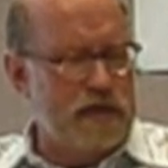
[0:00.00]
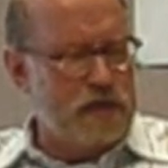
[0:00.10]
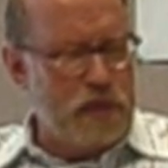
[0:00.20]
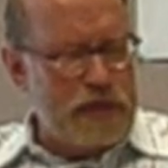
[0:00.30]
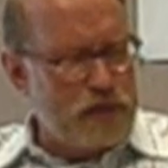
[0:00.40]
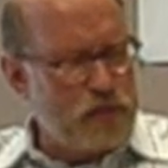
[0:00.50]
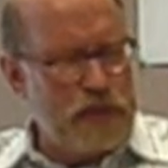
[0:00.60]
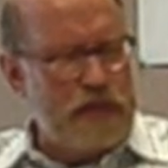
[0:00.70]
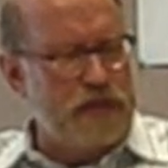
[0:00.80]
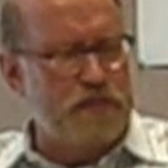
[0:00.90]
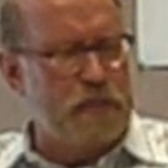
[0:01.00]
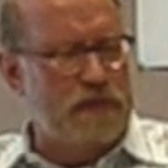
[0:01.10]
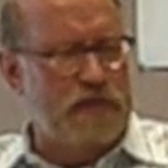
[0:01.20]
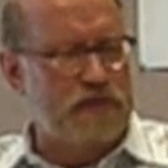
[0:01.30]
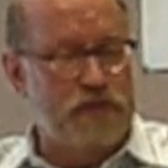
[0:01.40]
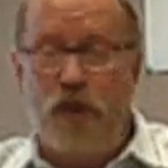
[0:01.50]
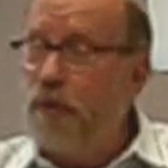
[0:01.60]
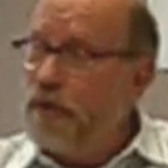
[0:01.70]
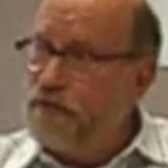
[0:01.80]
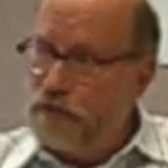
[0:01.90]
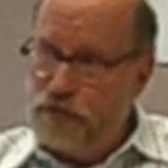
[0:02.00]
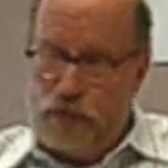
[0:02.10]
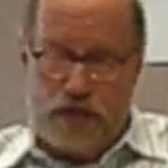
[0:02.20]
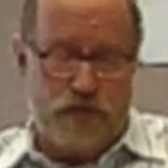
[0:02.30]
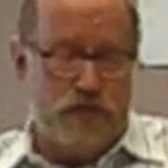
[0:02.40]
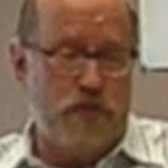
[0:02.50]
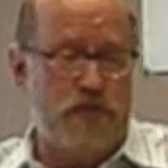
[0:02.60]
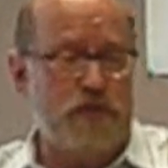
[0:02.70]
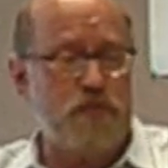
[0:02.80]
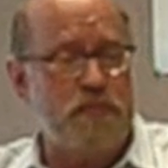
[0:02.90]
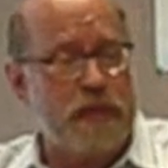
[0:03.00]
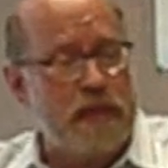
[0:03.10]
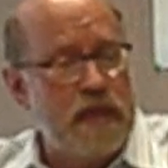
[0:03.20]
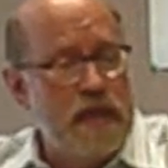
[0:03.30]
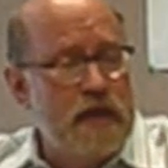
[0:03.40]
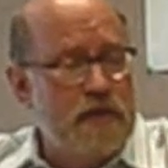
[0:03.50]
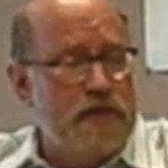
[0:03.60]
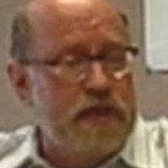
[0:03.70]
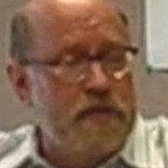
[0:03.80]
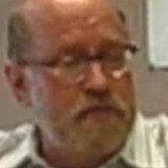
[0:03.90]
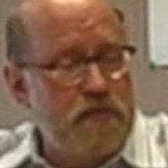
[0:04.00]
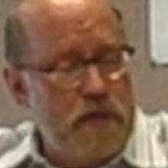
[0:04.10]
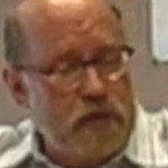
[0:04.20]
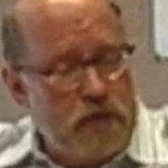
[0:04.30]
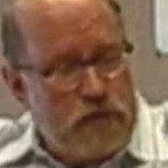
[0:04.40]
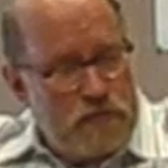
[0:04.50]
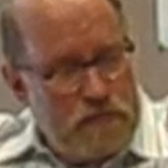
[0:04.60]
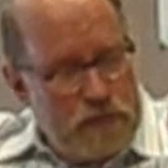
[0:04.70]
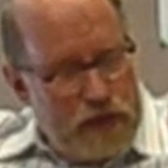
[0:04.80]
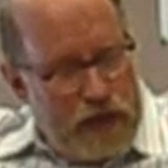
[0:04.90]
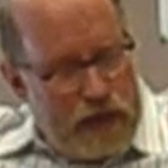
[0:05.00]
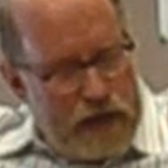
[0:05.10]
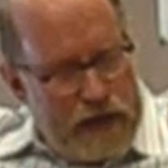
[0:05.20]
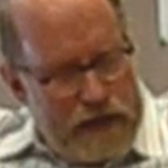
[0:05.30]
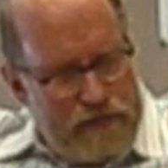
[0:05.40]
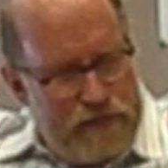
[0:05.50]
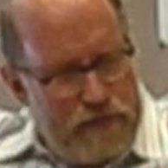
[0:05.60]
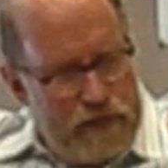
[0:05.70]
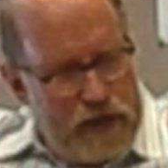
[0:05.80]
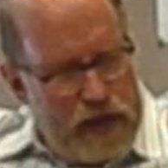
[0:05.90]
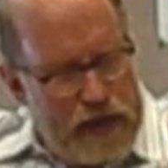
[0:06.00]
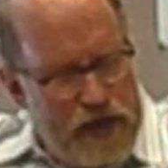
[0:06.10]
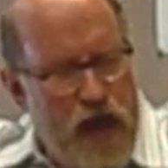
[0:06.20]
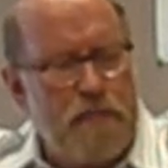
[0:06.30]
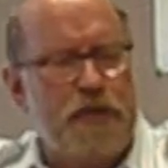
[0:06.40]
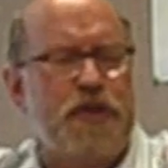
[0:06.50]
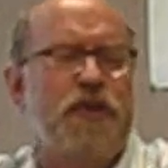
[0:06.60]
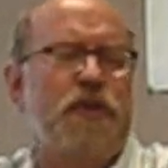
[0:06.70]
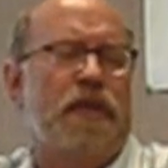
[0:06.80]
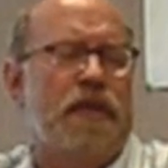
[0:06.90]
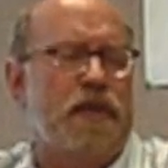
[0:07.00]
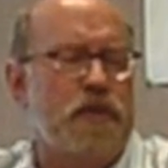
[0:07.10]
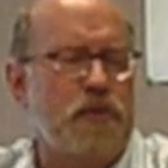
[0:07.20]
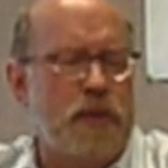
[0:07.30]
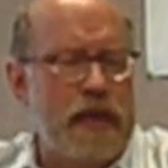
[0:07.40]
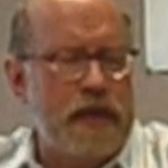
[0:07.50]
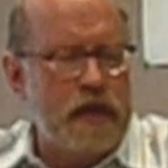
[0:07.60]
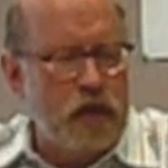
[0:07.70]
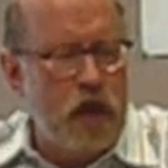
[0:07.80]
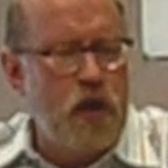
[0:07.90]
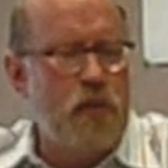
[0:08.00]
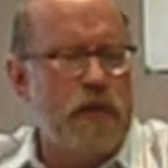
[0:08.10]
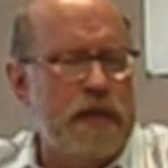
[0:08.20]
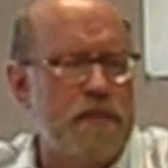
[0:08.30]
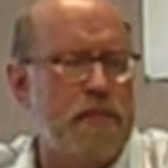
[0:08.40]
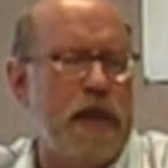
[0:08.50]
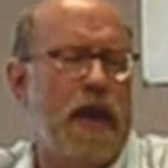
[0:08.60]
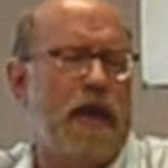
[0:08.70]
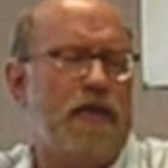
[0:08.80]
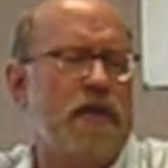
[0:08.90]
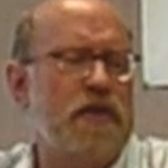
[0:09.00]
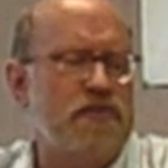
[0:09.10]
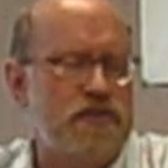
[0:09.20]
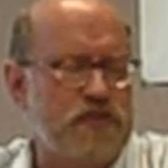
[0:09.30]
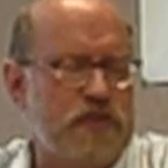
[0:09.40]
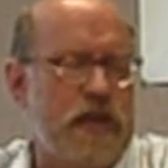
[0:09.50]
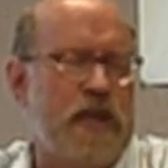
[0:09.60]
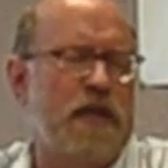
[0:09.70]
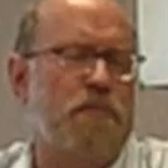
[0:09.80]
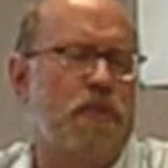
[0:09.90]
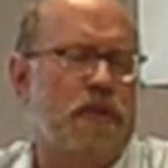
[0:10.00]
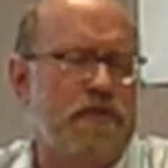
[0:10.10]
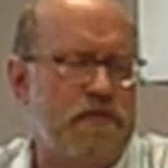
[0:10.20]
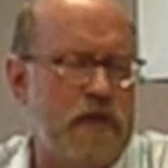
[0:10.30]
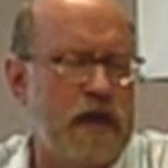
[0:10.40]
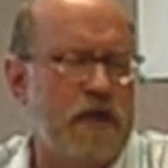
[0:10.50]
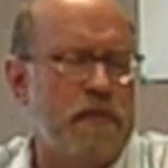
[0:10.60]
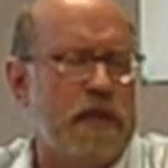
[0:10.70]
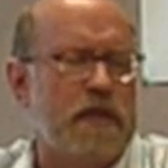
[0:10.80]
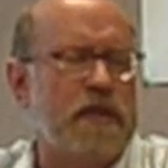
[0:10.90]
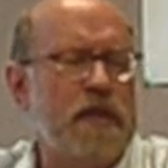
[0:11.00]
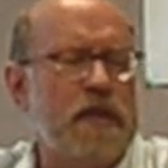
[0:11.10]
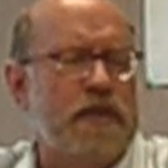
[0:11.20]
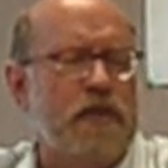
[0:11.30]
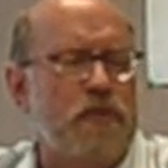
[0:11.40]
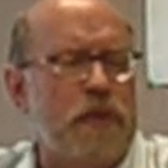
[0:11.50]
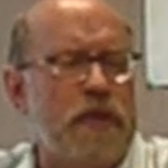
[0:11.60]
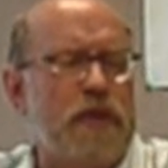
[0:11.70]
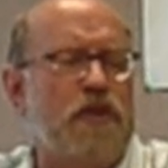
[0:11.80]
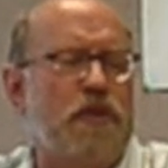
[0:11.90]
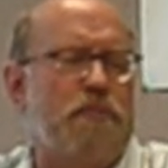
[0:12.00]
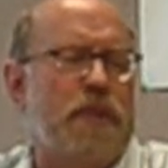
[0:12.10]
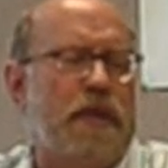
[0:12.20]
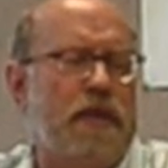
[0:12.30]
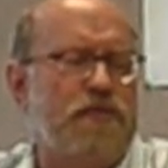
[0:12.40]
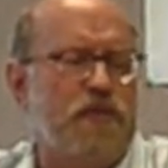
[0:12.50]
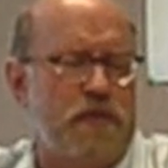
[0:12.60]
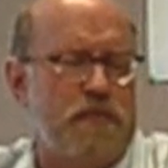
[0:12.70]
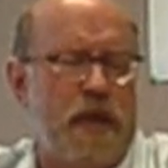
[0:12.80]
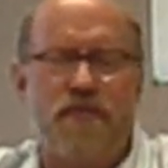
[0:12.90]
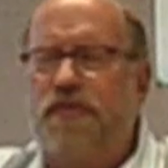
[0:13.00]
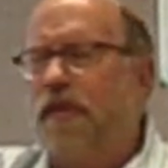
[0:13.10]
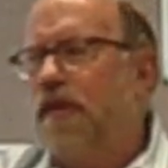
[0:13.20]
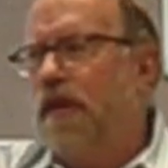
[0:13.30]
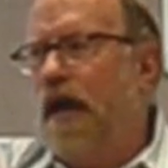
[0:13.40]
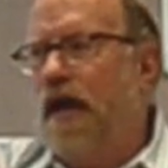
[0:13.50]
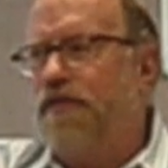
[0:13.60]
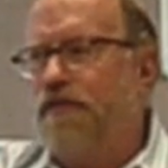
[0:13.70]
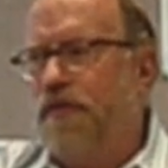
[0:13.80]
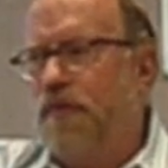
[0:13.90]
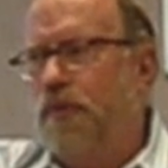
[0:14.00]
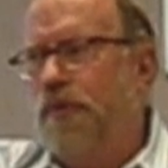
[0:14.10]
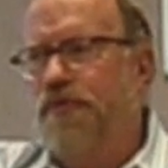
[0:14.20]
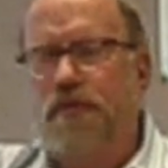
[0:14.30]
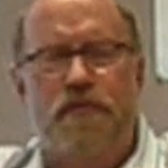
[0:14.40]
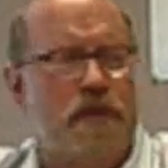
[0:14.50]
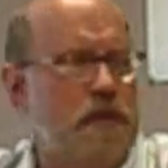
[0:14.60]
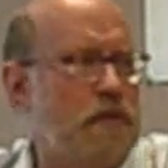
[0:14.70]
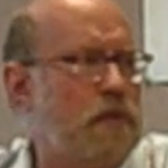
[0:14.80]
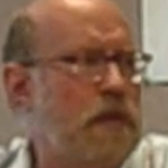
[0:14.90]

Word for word: uh, great trees, but there's no infrastructure. So this would be the a an opportunity to create a low impact, sustainable environment it really could be sort of best in class for the world to view.